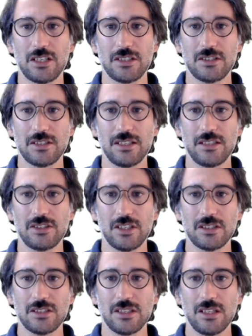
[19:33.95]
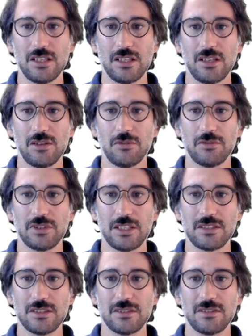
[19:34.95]
and just
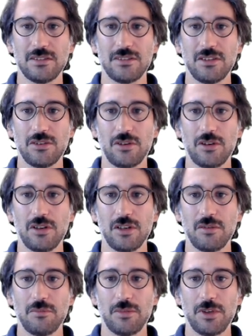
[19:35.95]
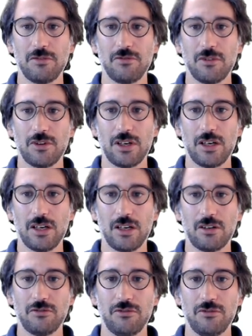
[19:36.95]
touches the zero before our
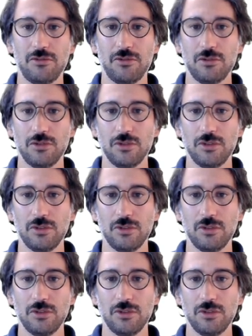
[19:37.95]
full